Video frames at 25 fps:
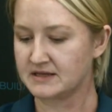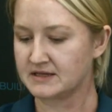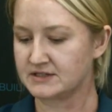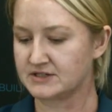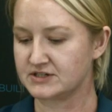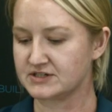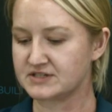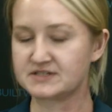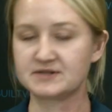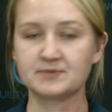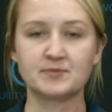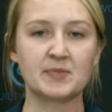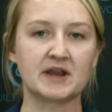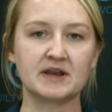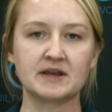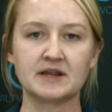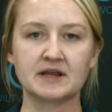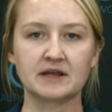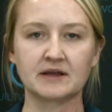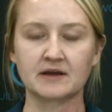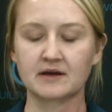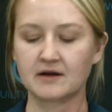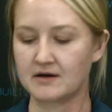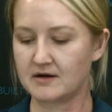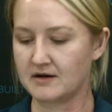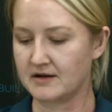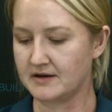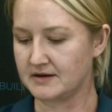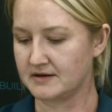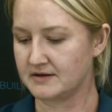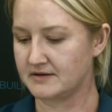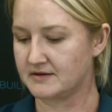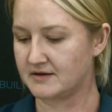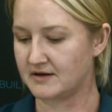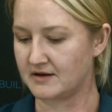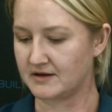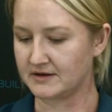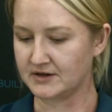just depending
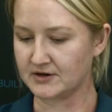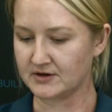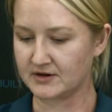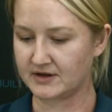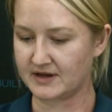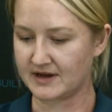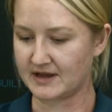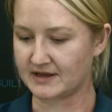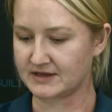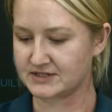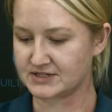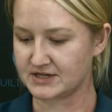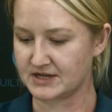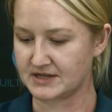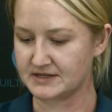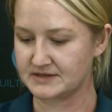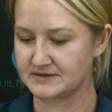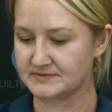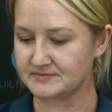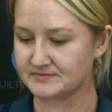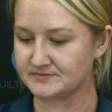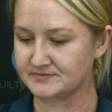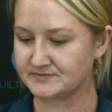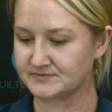on your connection.